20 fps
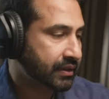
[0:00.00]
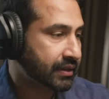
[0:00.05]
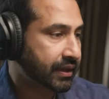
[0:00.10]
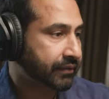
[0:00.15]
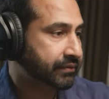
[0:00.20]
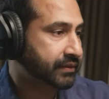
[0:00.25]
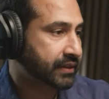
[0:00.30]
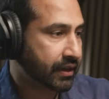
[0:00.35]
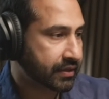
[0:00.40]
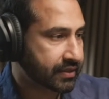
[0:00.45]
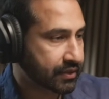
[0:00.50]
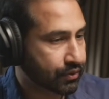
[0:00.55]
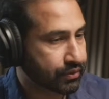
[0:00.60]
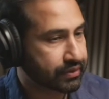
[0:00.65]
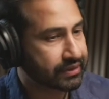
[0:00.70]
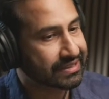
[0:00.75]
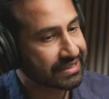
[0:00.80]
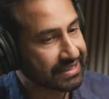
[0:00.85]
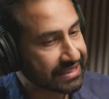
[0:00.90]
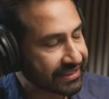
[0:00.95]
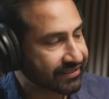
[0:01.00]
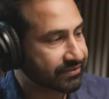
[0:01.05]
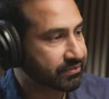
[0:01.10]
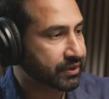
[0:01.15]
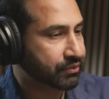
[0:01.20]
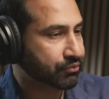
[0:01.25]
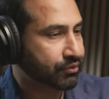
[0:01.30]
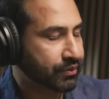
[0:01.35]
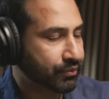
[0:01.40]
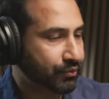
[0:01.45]
left Gaza, or didn't leave,
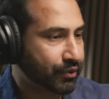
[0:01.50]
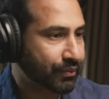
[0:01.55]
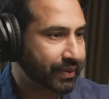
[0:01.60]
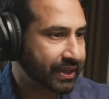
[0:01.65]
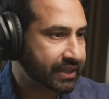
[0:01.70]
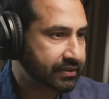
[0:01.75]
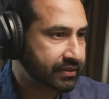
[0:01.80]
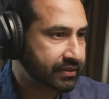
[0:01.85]
but were made